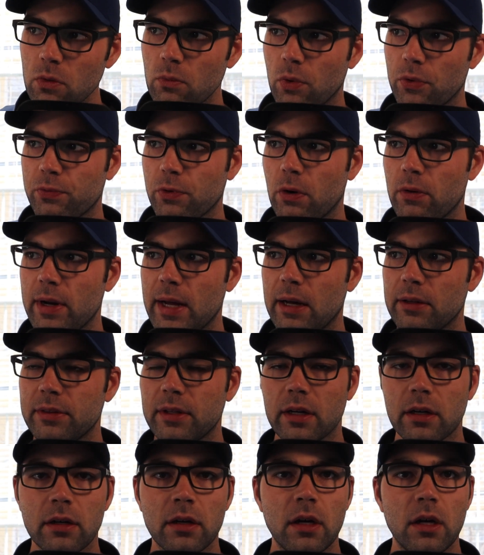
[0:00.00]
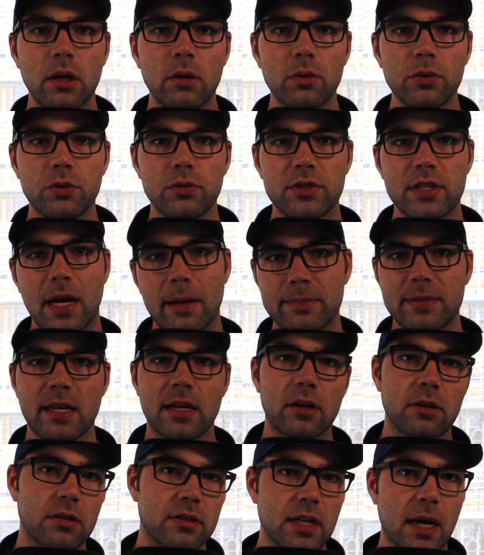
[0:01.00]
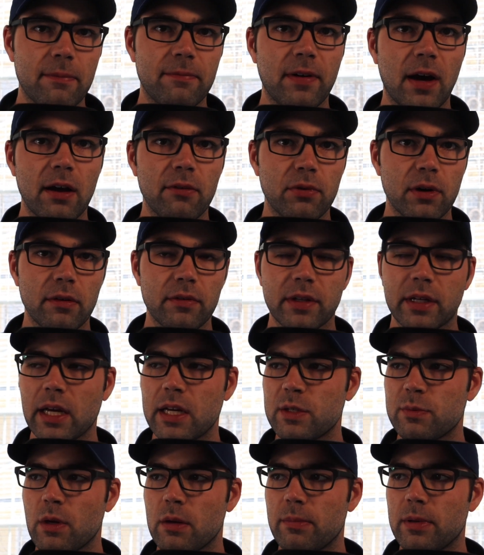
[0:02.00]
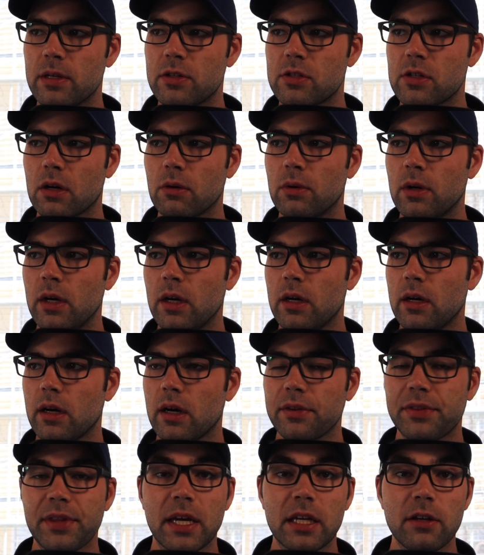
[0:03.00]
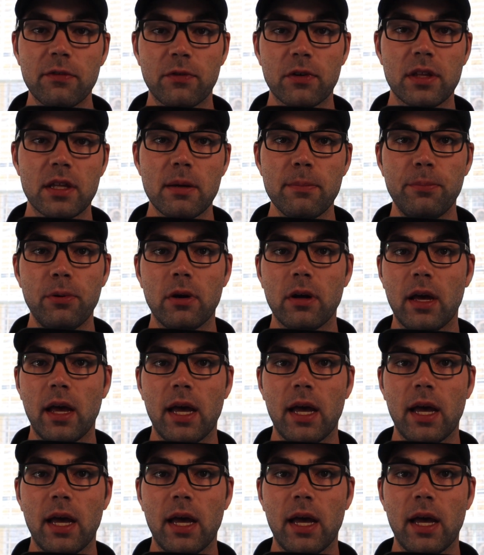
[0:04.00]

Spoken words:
We'll throw it out there. We'll do top 10 or top 5, whatever the case may be. So thank you for the input.